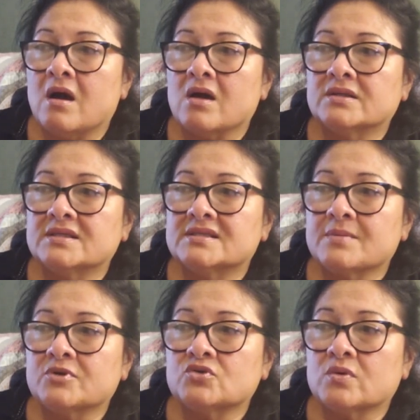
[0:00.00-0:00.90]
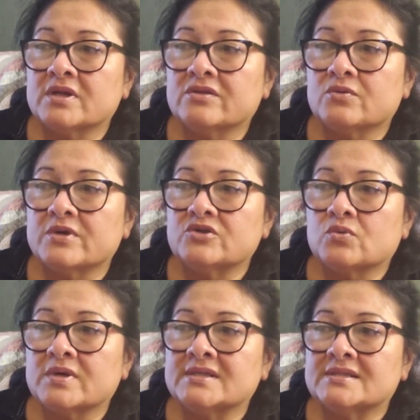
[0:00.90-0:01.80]
On December 23,
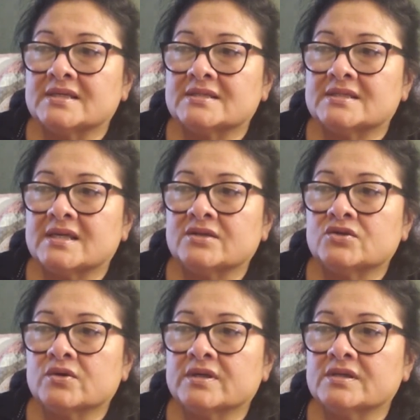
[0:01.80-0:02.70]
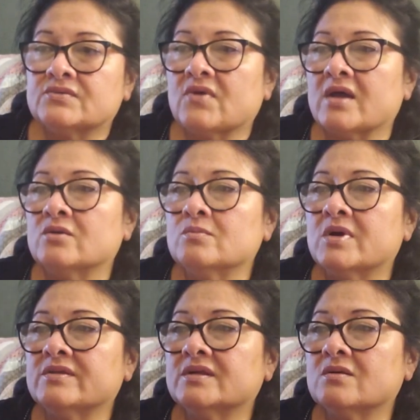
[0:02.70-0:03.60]
2016, during his final
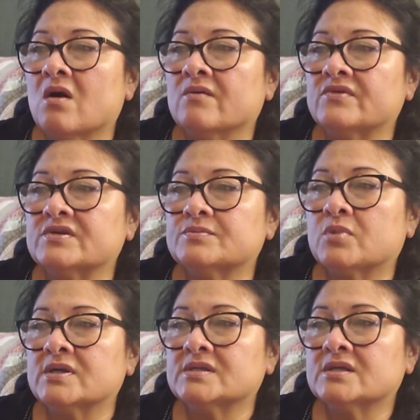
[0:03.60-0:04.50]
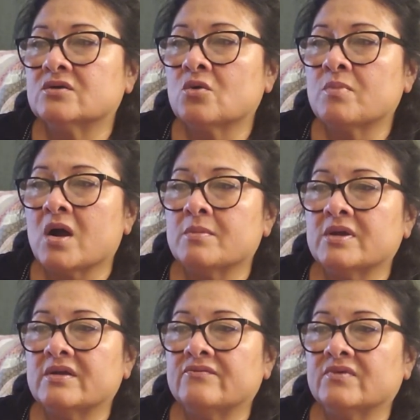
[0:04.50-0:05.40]
month in office, President
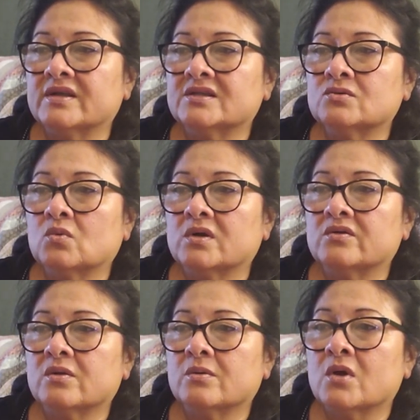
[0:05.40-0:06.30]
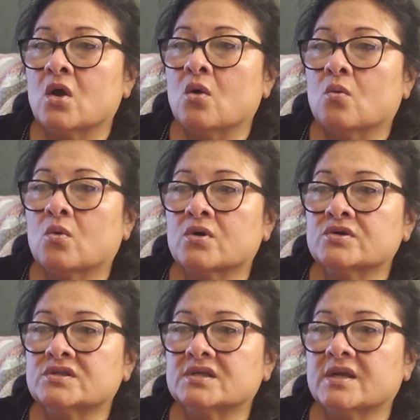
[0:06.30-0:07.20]
Obama inflicted one of the
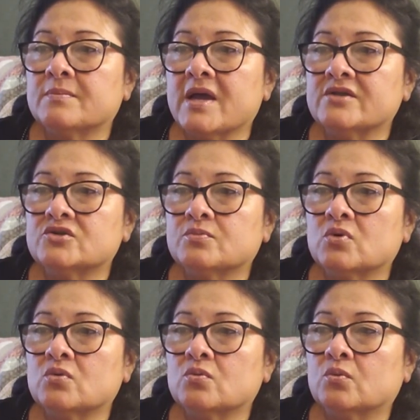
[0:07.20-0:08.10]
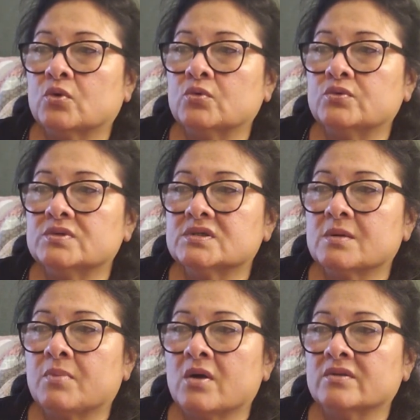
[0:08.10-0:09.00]
worst imaginable wounds
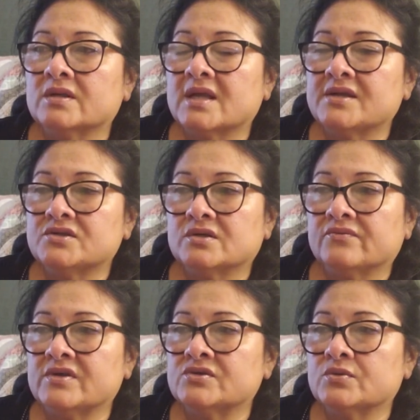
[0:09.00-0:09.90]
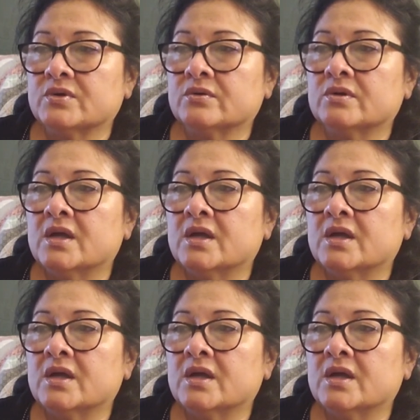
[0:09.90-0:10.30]
upon the nation of Israel.